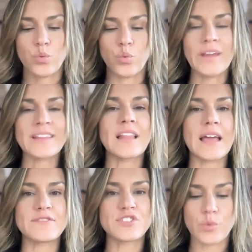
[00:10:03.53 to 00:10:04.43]
when
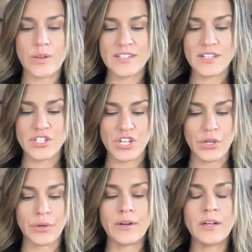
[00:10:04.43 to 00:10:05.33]
life squeezes
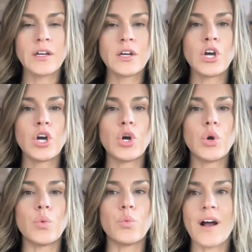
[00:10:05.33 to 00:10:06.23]
you,
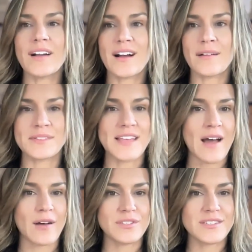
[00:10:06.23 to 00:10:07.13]
what comes
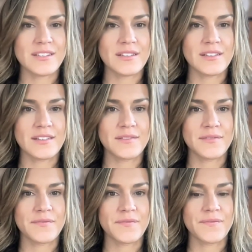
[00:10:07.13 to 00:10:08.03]
out?
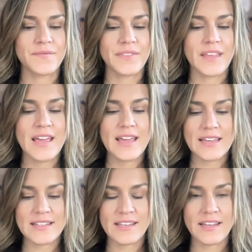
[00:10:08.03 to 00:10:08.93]

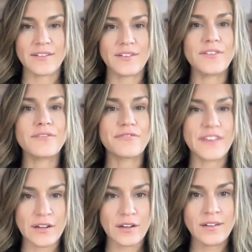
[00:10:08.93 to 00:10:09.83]
Is it
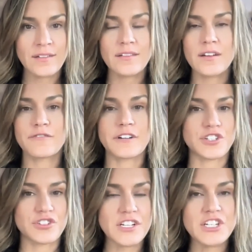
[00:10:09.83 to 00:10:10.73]
fear,
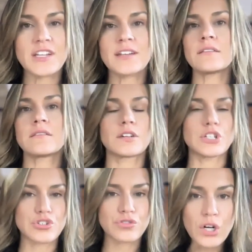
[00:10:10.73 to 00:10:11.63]
frustration,
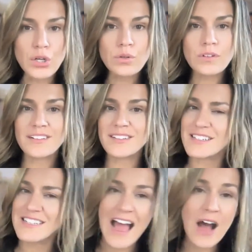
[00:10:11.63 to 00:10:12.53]
control,
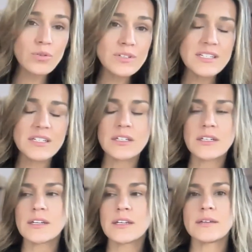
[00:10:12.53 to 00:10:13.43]
doubt?
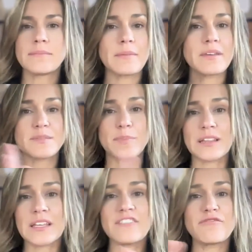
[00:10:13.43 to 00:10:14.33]
Maybe it's
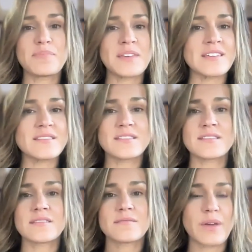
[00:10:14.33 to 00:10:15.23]
belief,
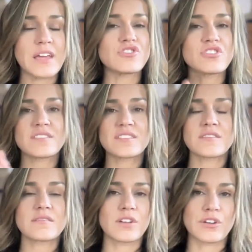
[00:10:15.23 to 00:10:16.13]
peace,
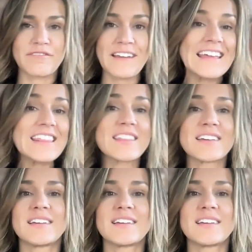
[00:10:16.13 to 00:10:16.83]
patience, your faith.